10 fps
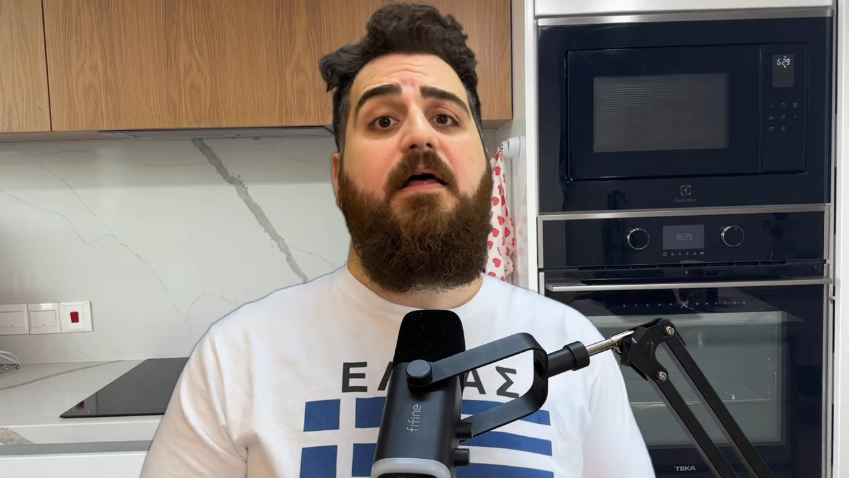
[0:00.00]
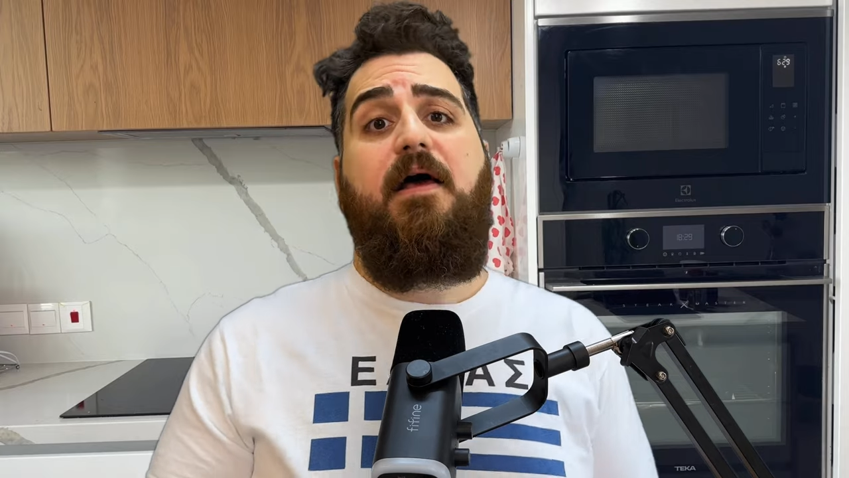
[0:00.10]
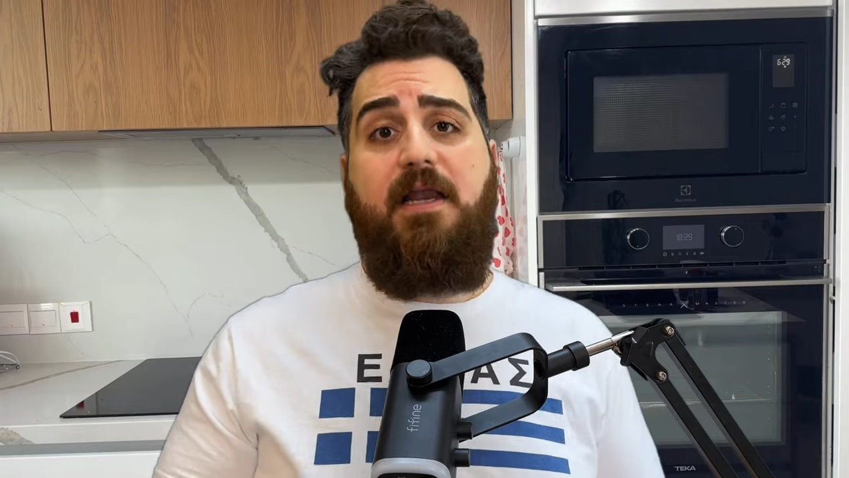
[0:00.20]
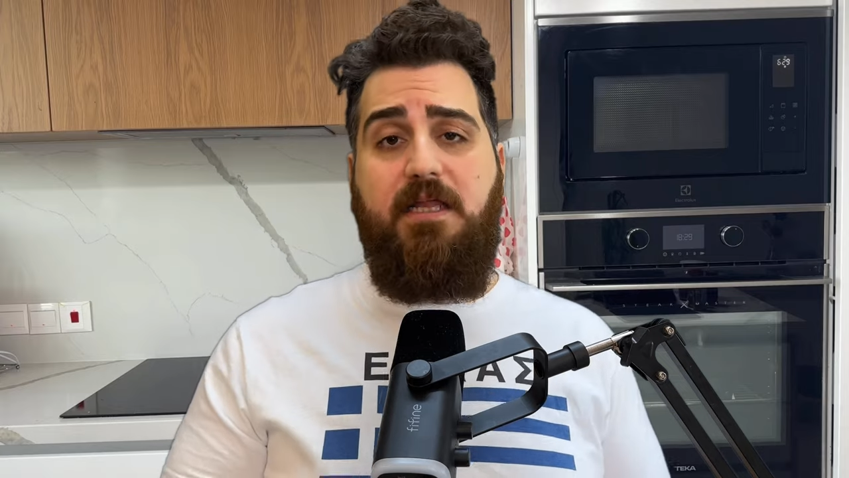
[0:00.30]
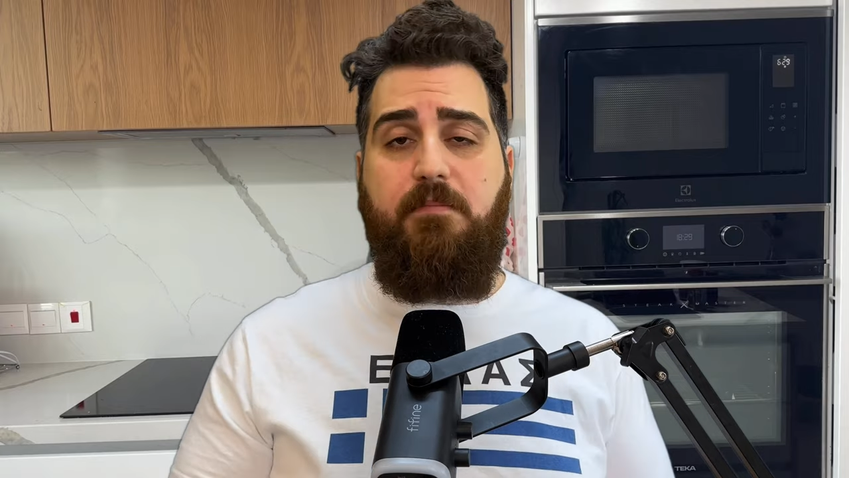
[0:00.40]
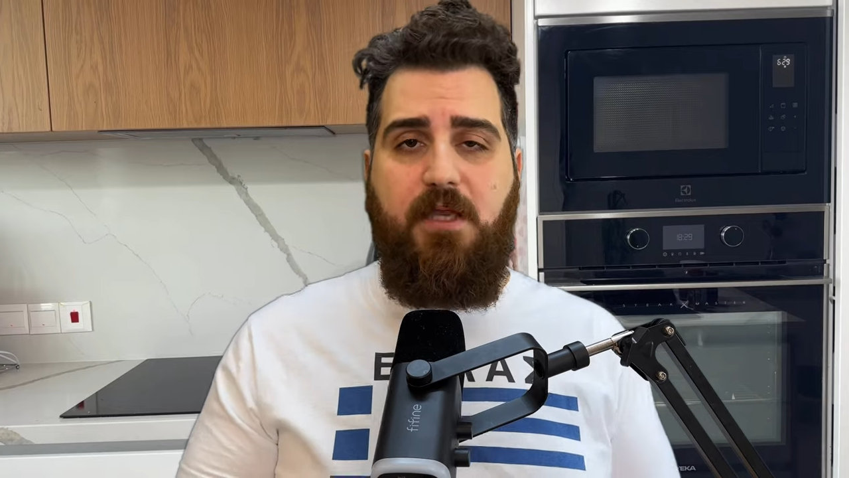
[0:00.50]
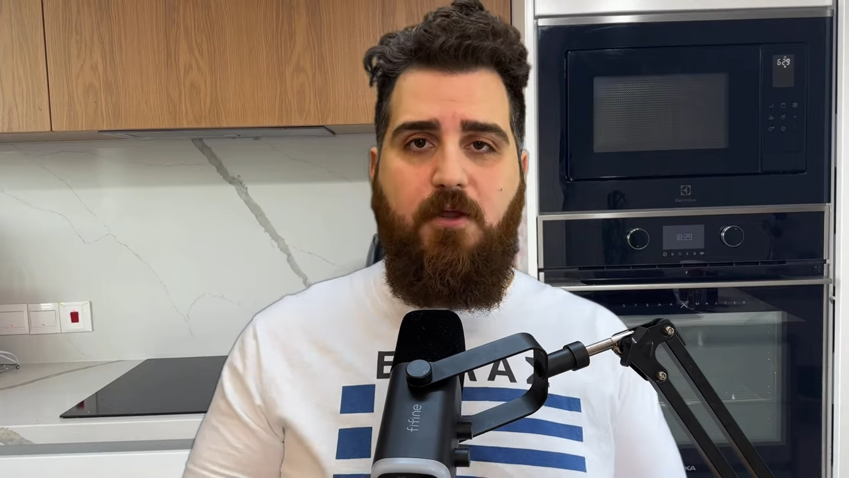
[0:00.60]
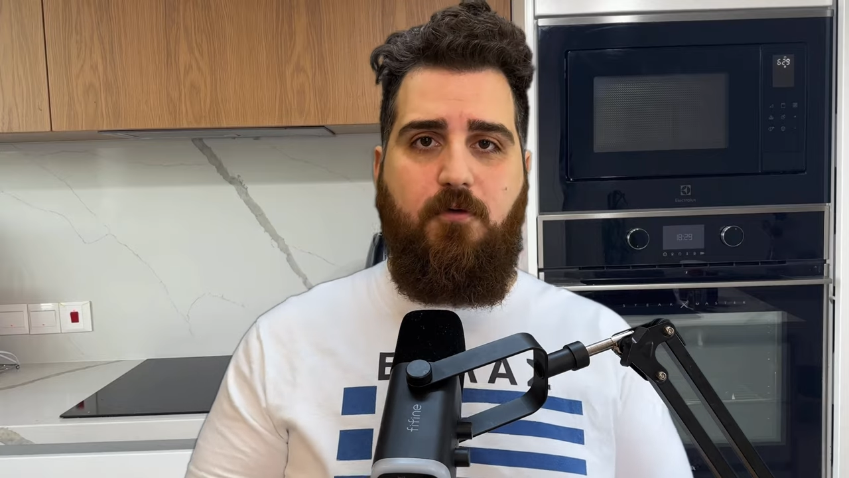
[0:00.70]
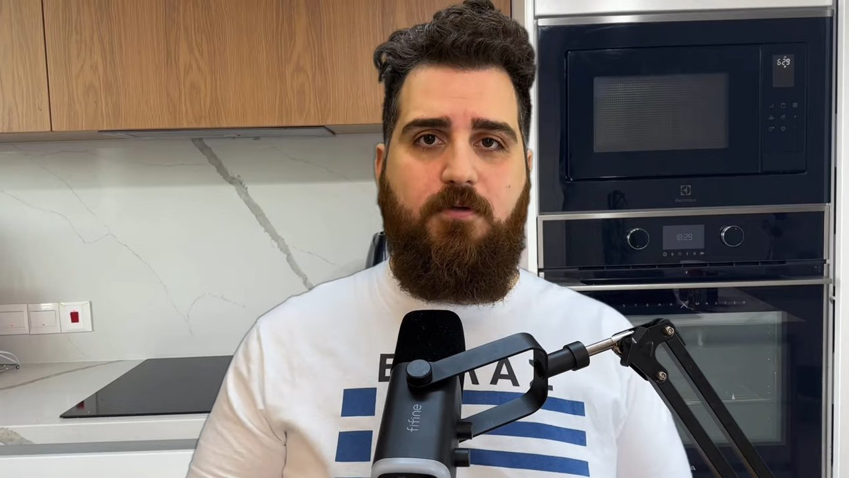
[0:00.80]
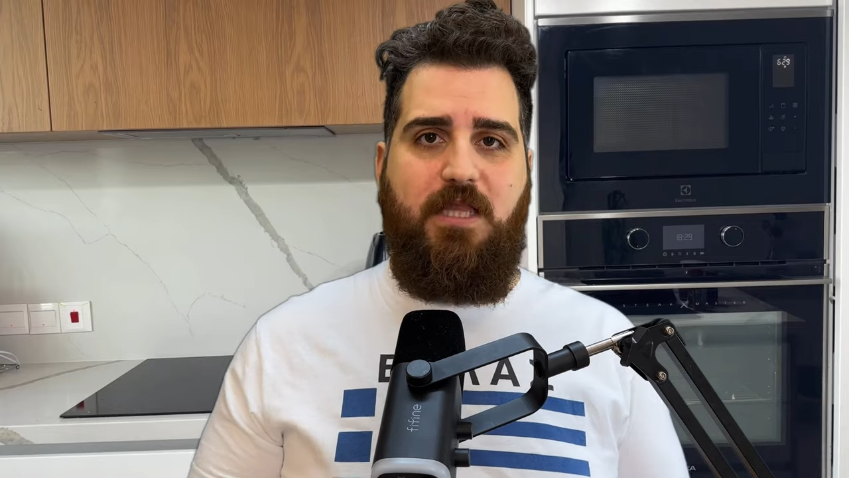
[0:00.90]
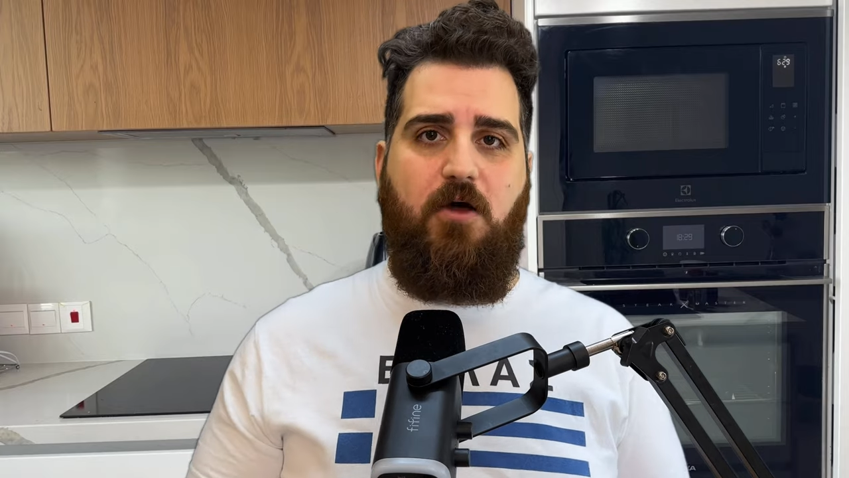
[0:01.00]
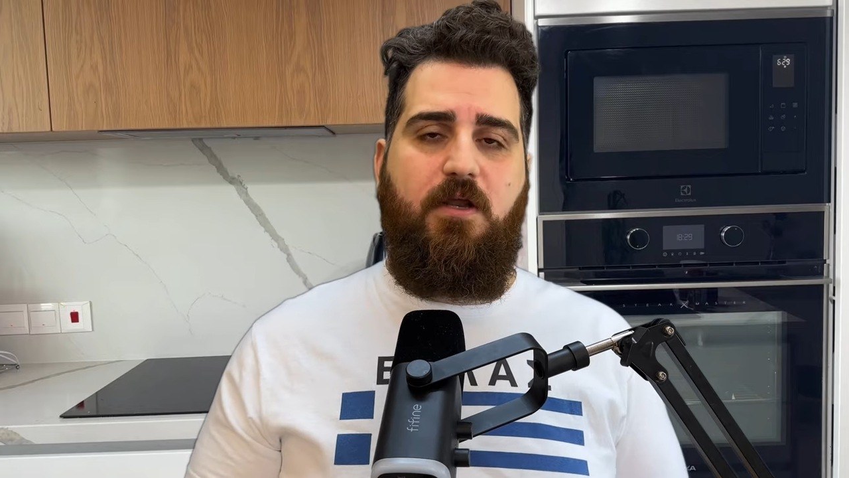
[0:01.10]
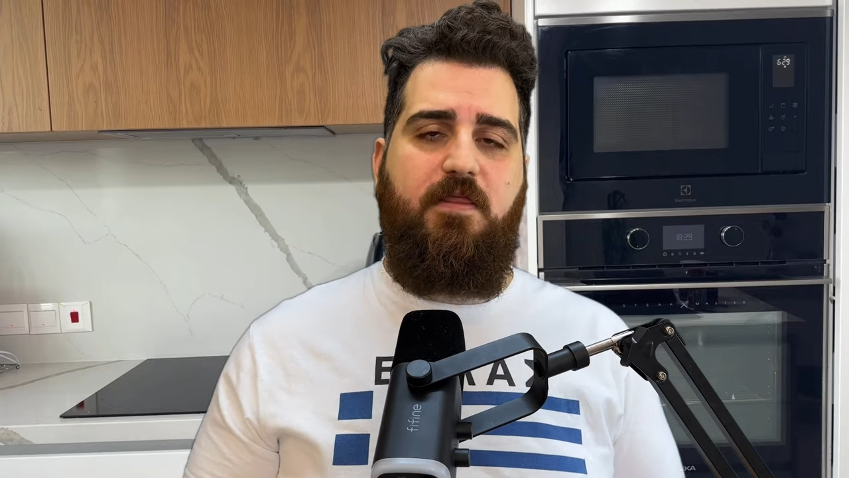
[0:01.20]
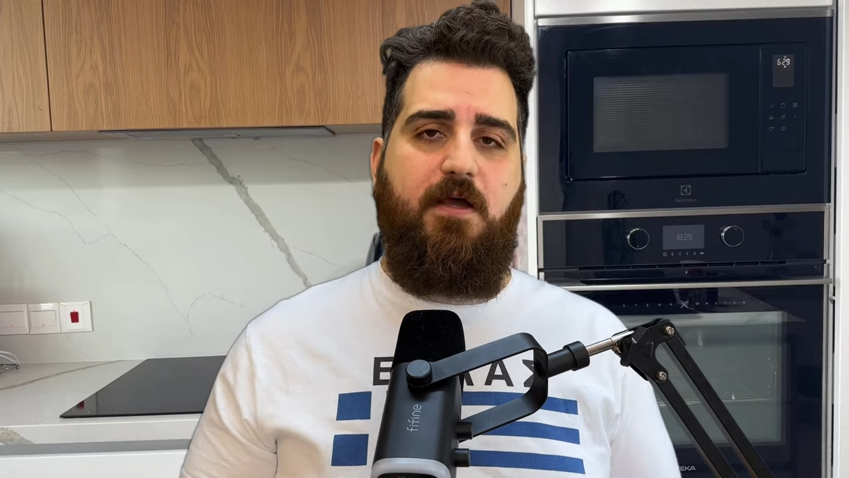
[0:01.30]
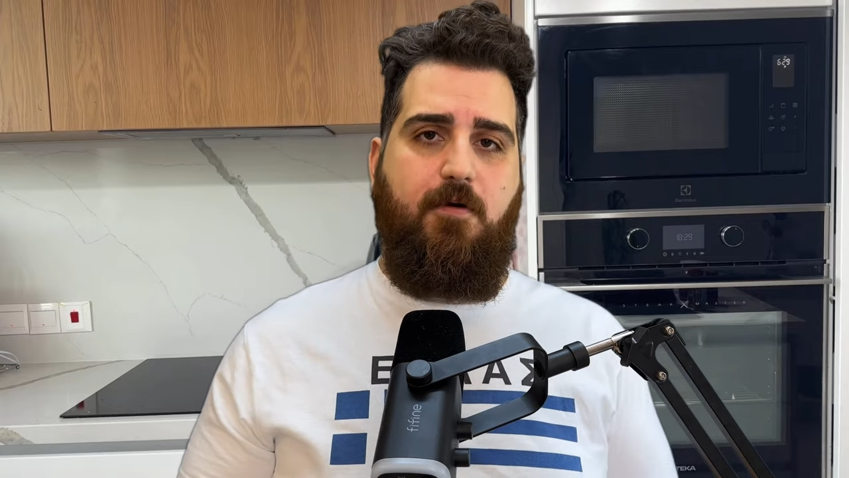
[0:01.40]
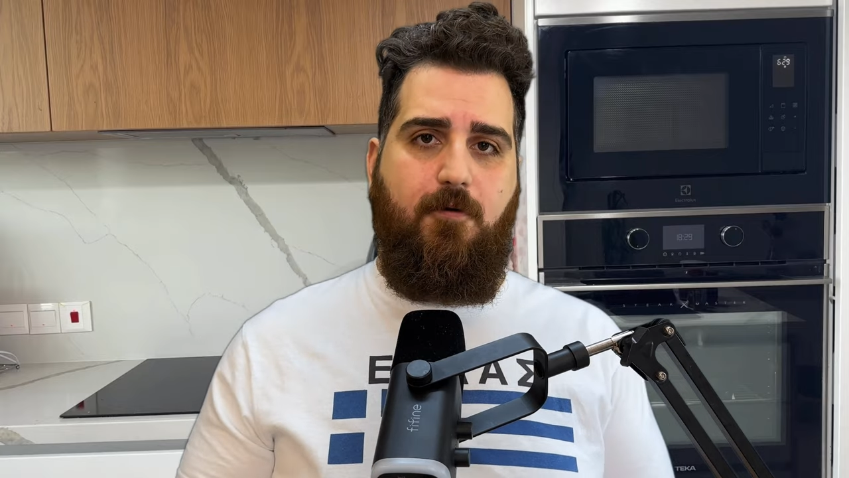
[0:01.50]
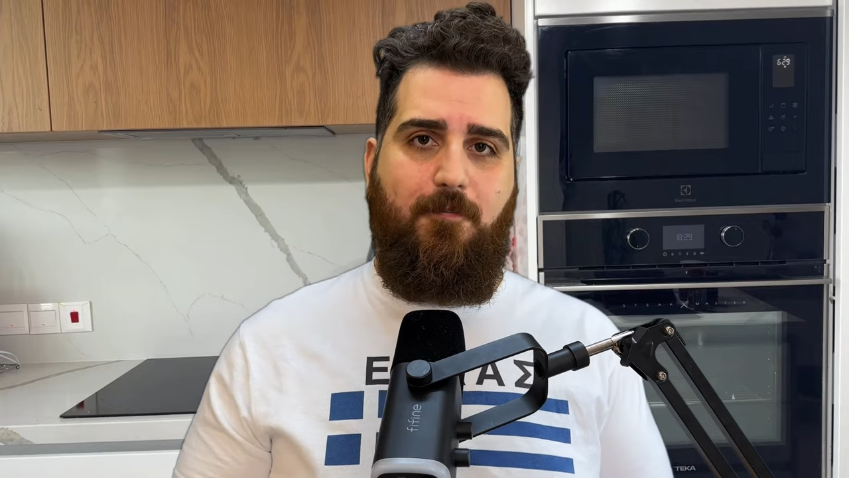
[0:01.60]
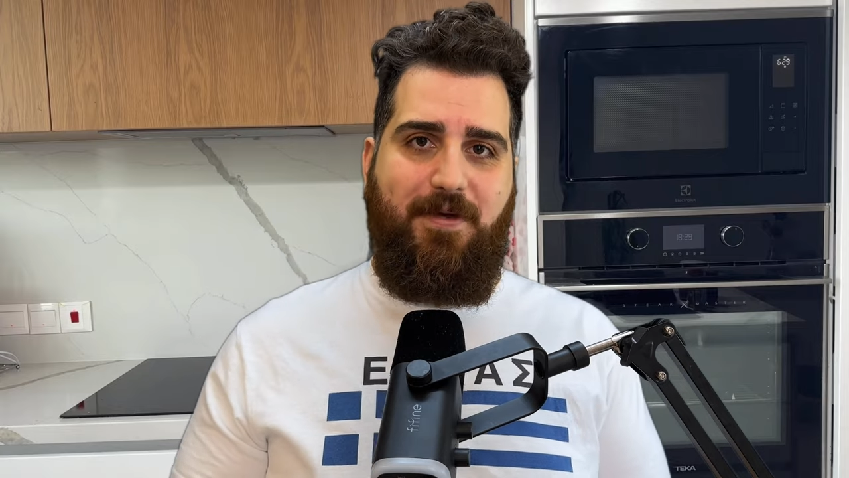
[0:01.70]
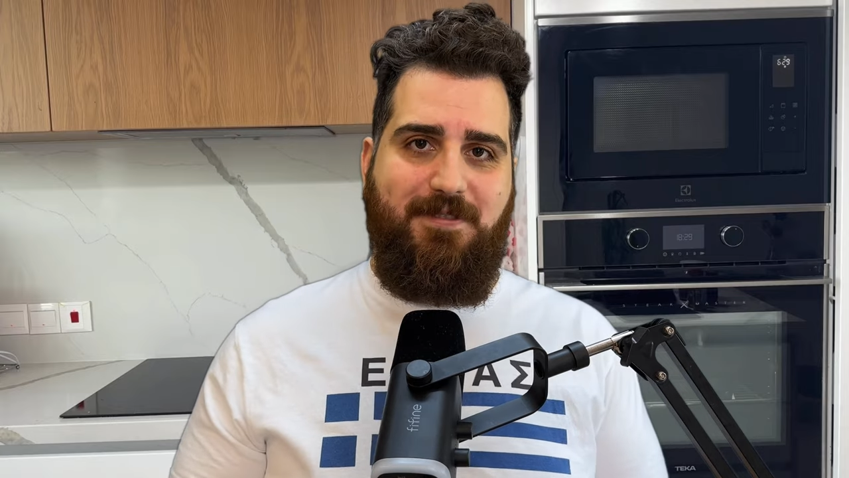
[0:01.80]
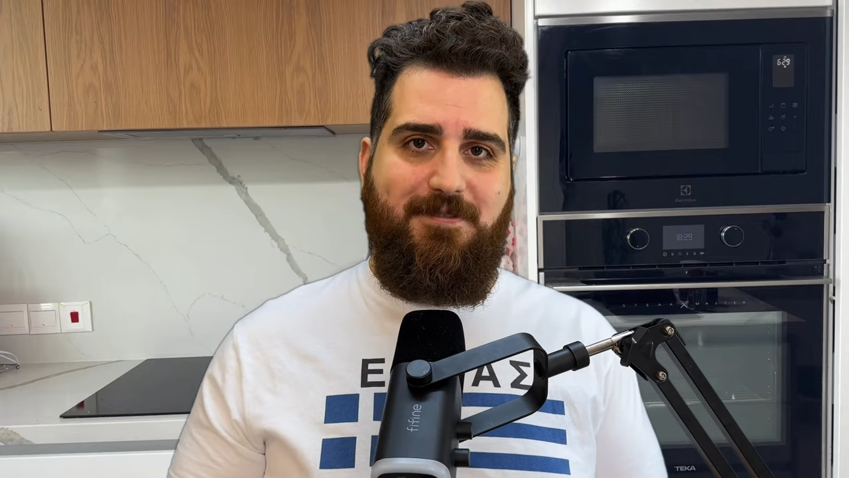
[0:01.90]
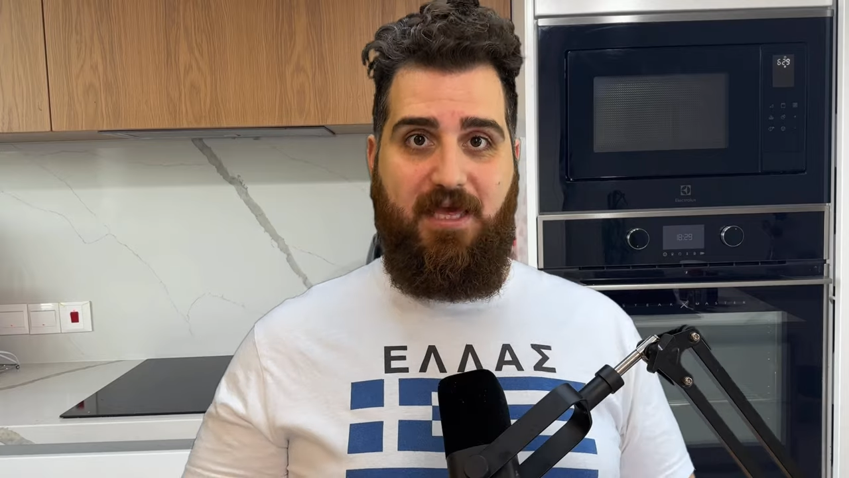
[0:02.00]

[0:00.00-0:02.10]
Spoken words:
Let me know down in the comments.